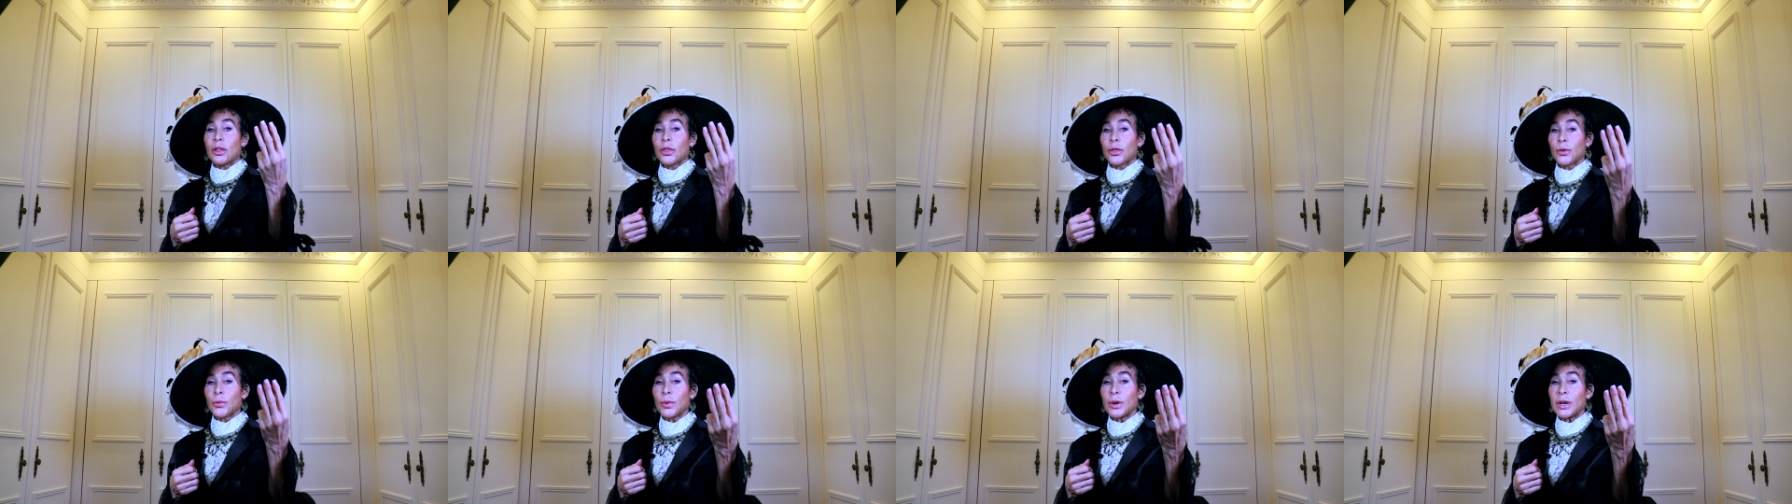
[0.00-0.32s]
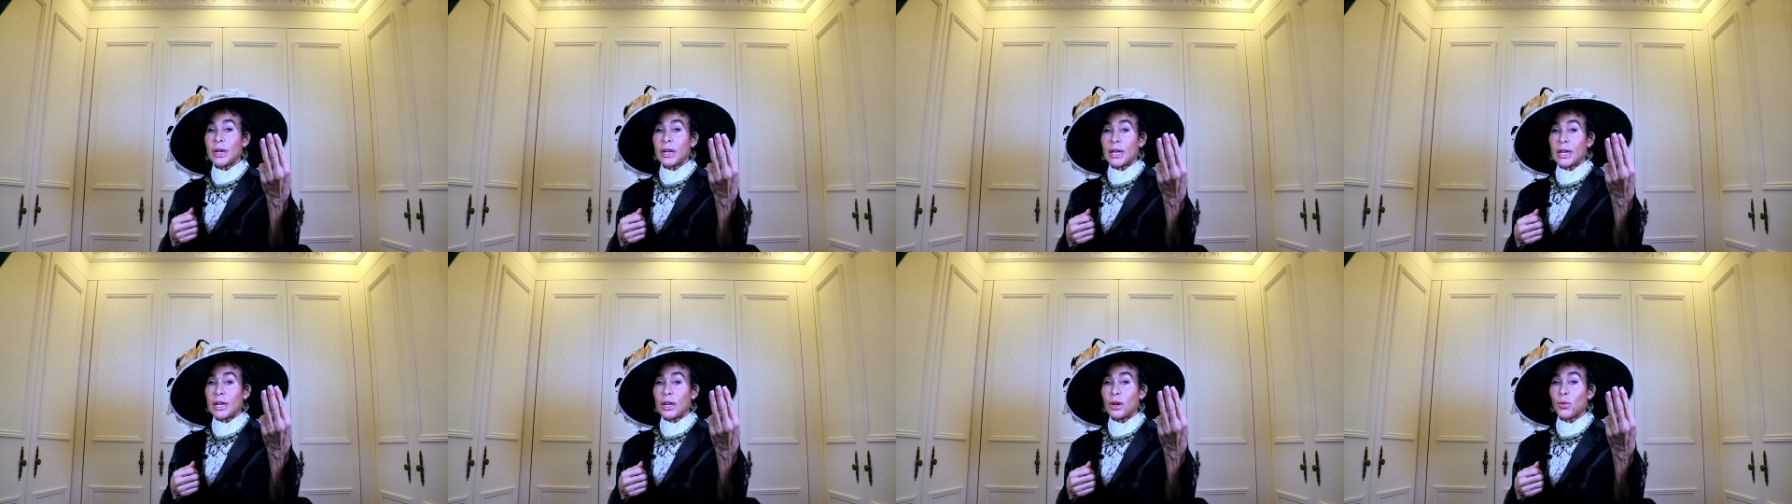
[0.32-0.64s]

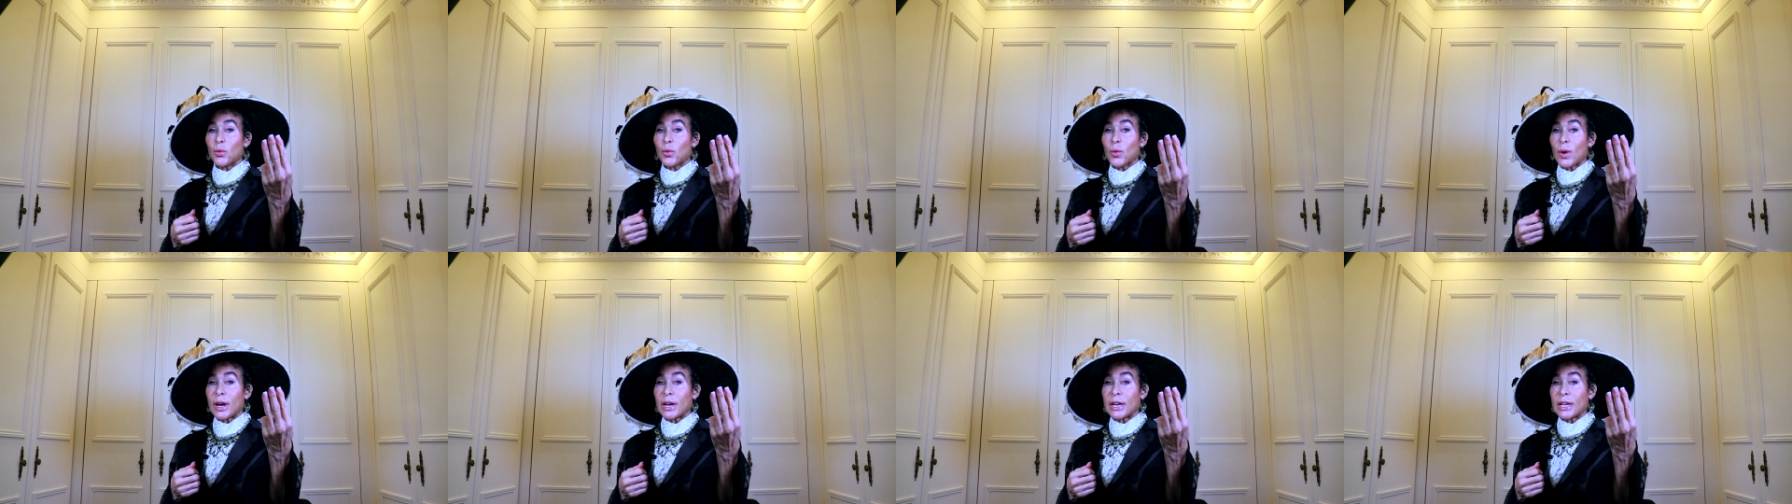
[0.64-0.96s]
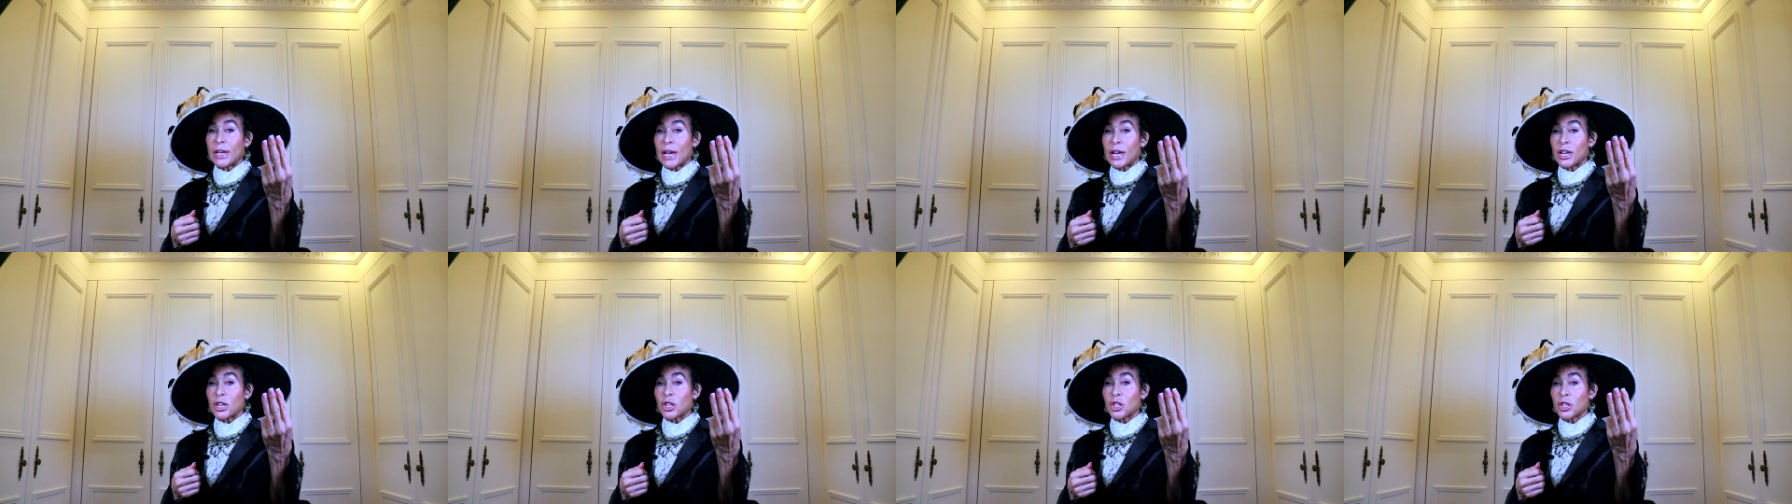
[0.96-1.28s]
three,
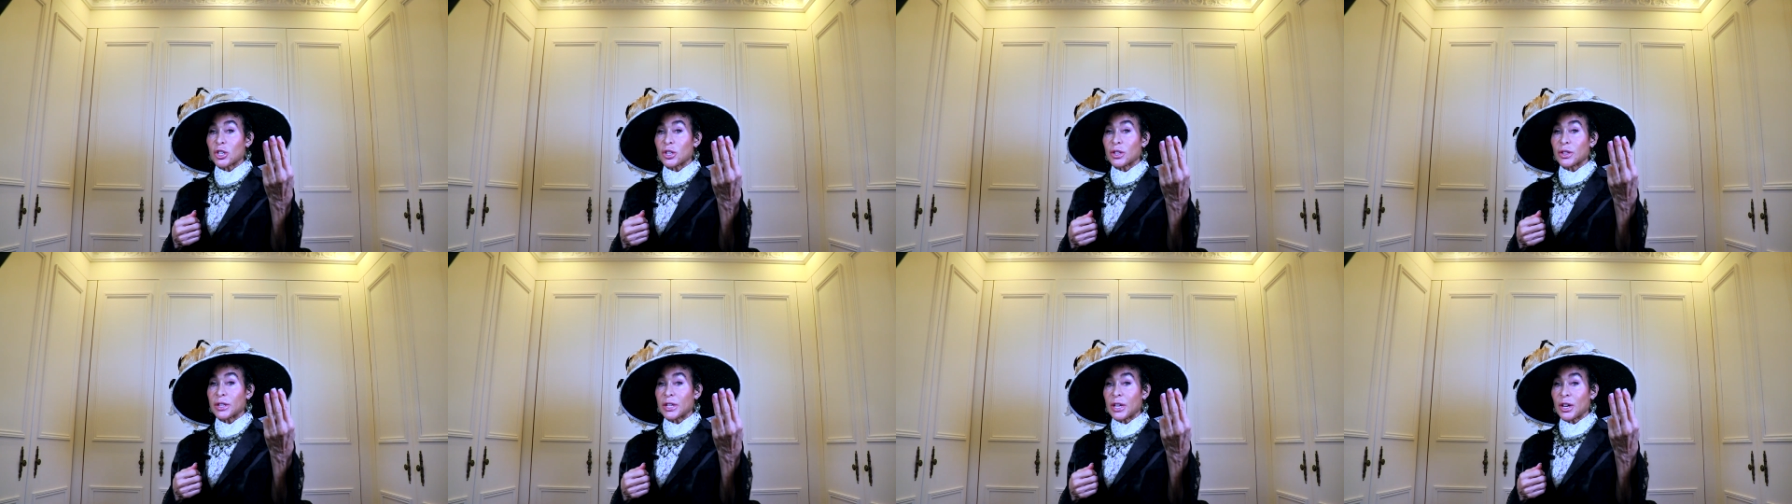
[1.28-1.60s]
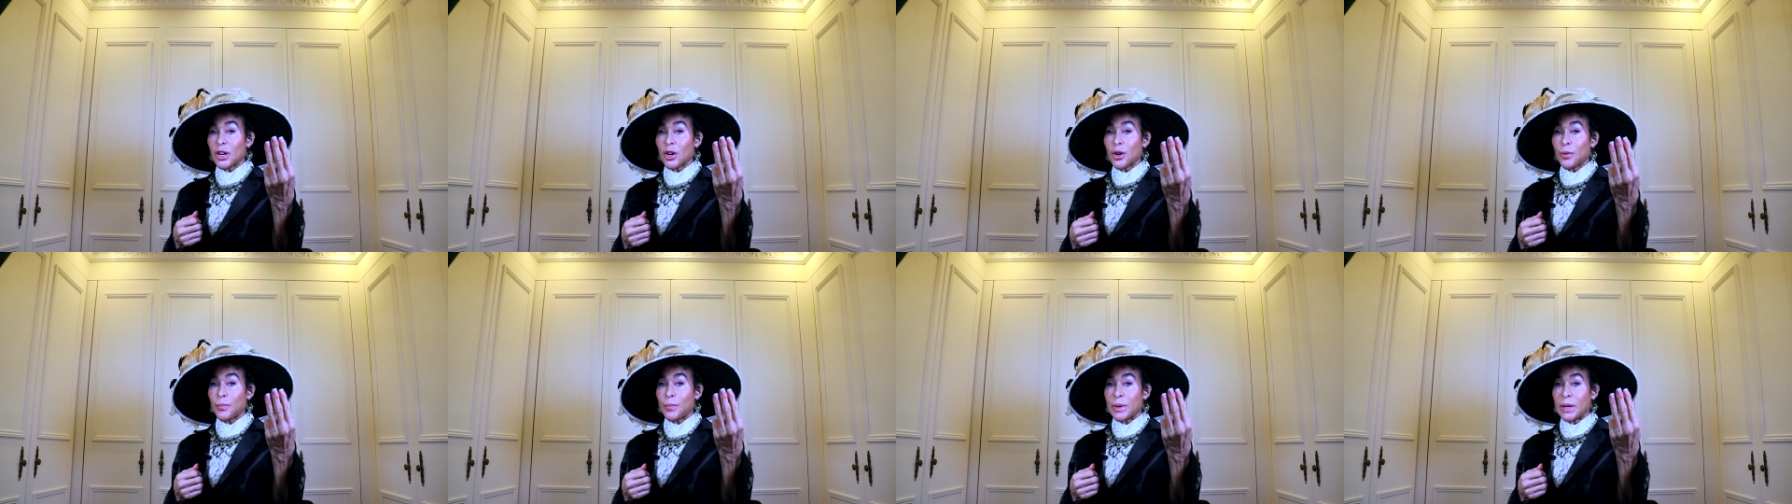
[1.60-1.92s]
radiation
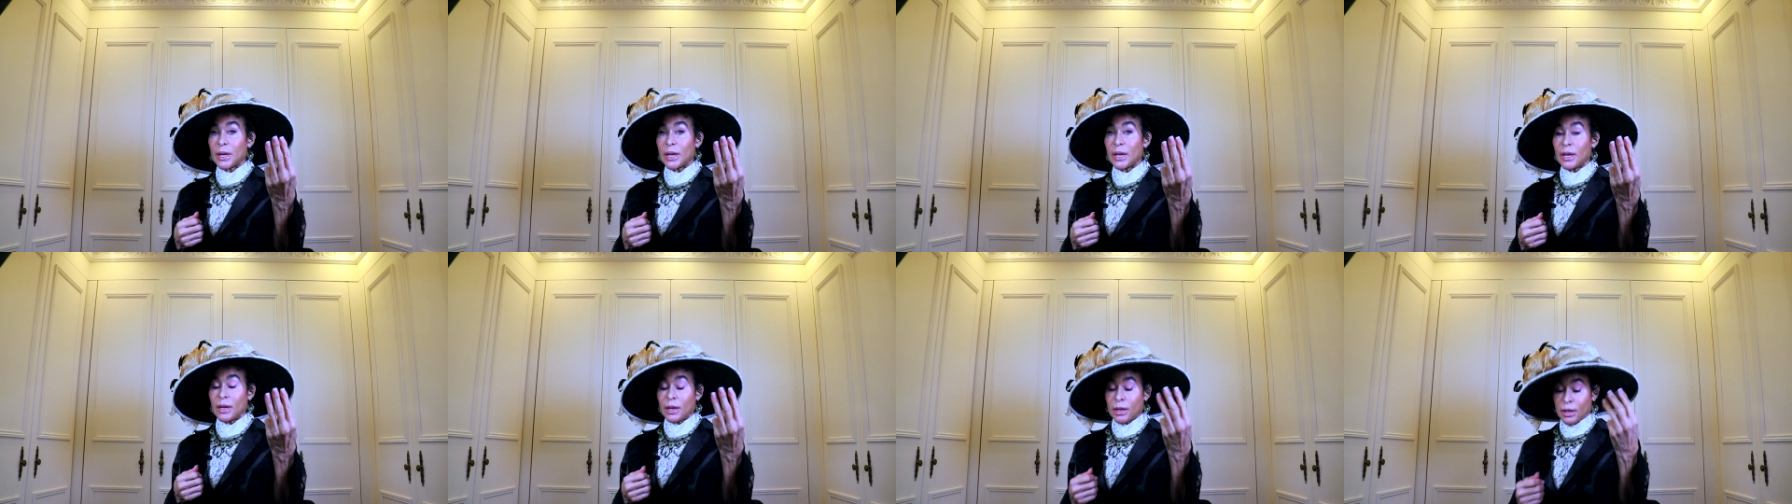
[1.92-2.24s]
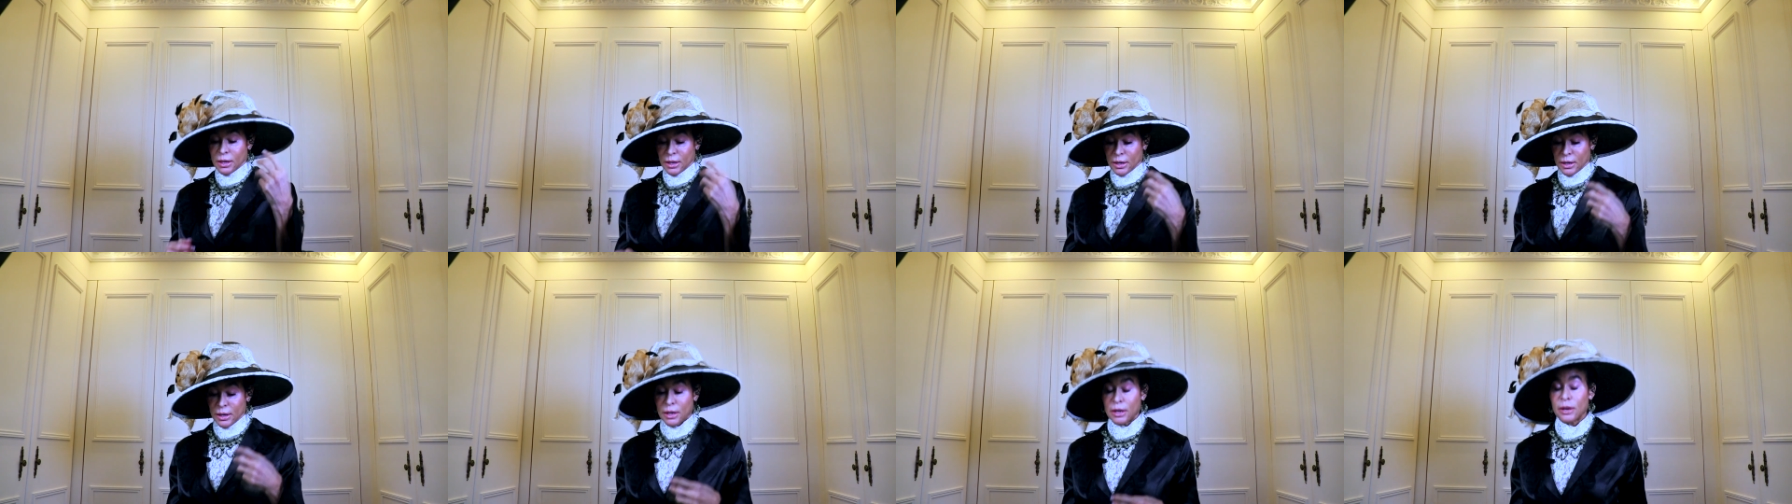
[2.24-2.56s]
therapy
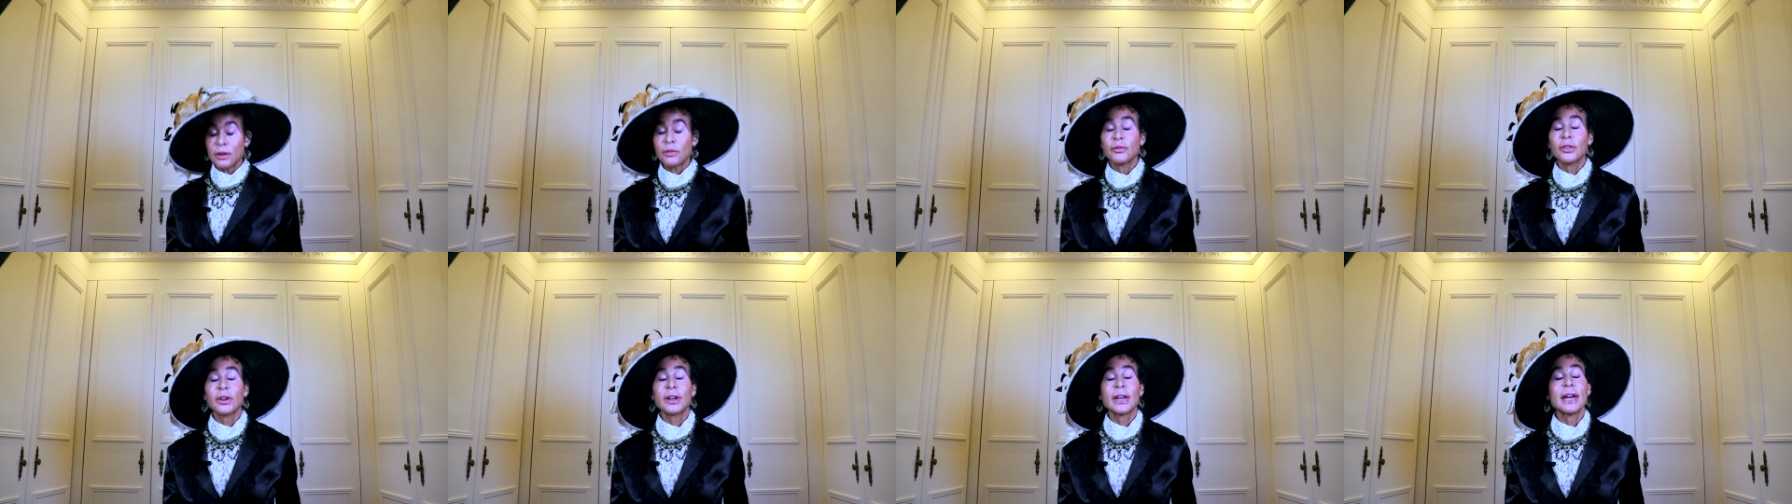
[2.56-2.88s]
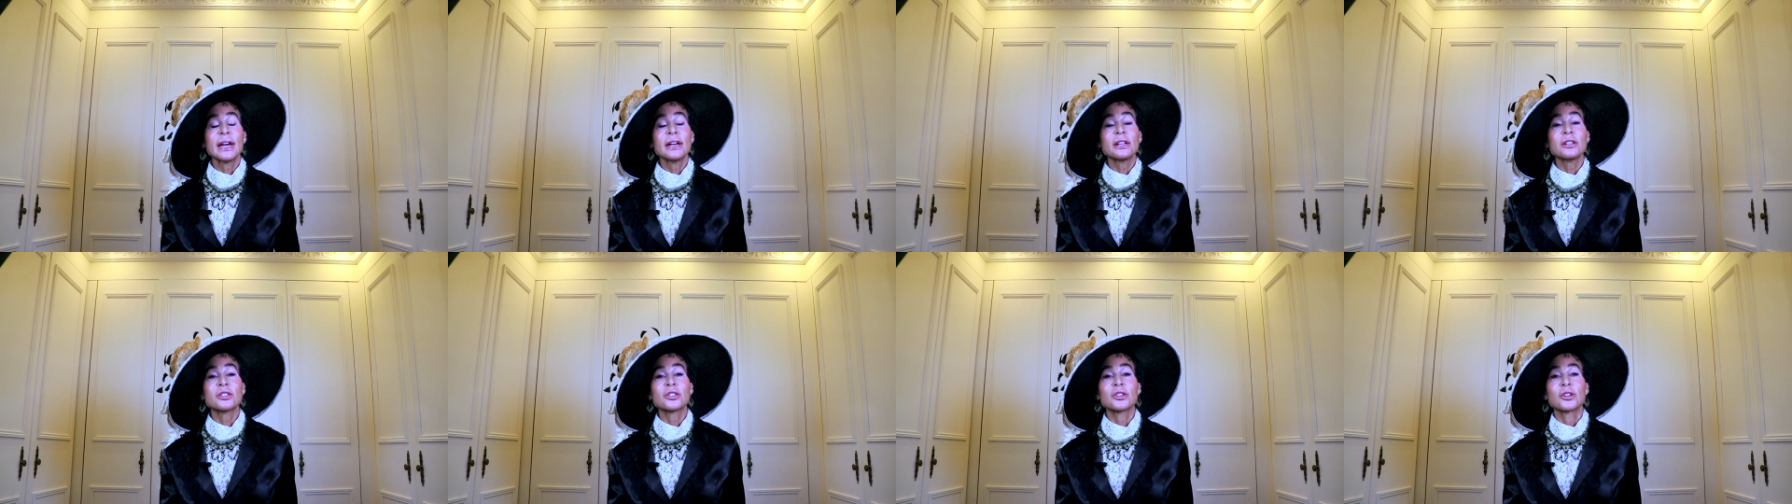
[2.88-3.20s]
for
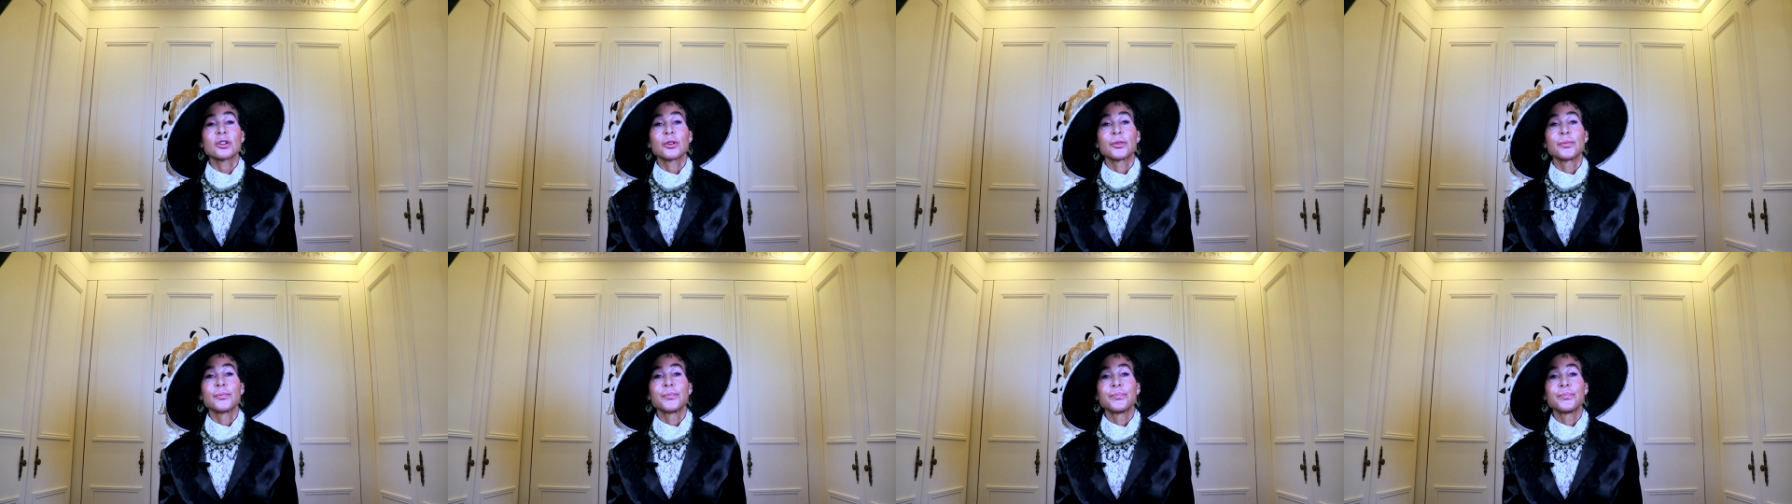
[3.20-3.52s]
cancer.